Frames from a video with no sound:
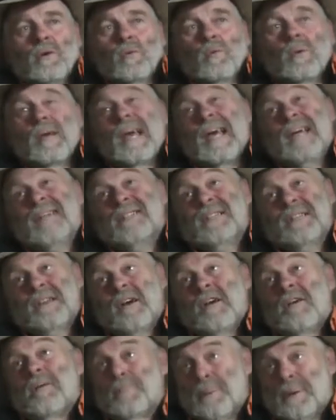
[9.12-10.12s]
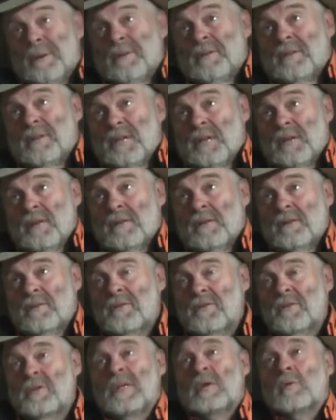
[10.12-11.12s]
We actually opened
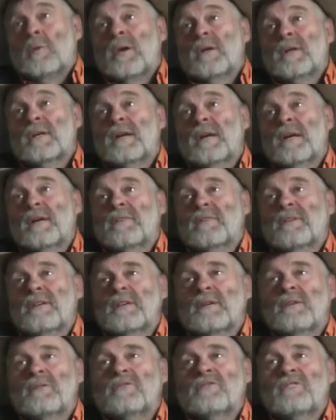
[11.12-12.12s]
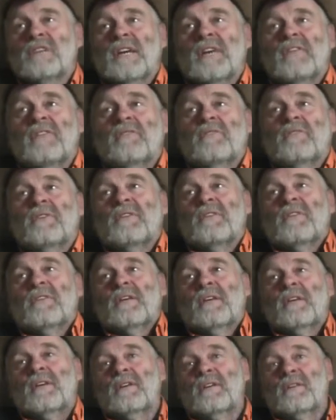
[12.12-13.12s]
Udy Quad Country on January
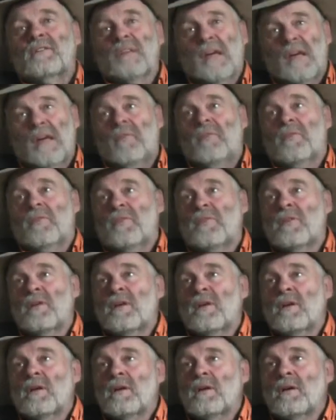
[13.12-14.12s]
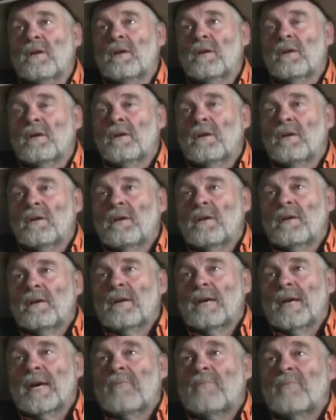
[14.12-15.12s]
the 10th,
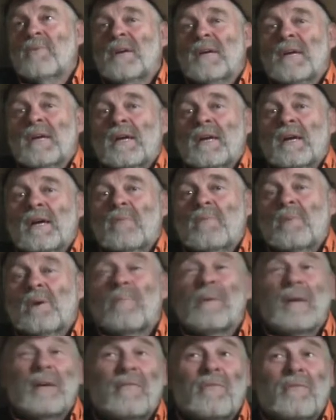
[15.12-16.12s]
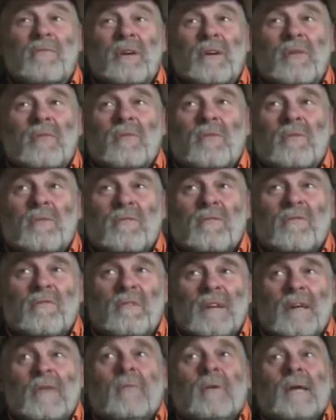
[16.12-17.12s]
and we probably have the record
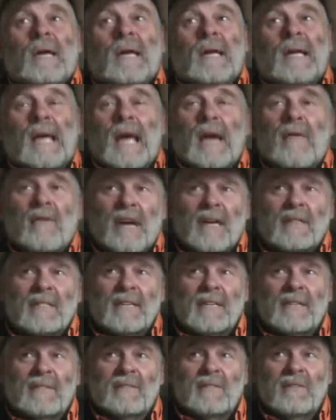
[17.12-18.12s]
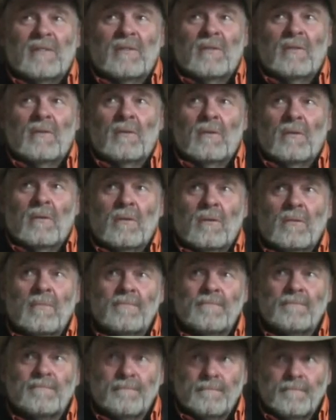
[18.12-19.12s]
of liquidating our assets at noon
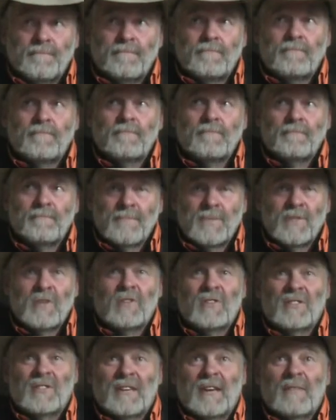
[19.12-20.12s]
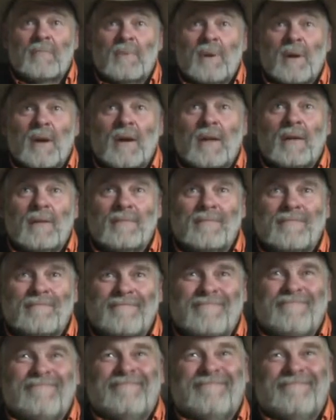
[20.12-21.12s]
on the same
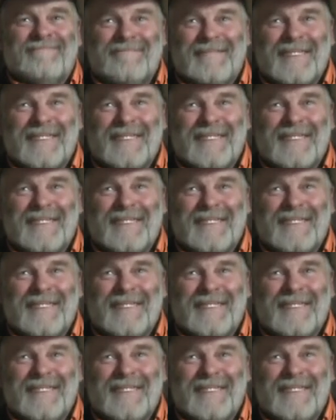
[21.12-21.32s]
day.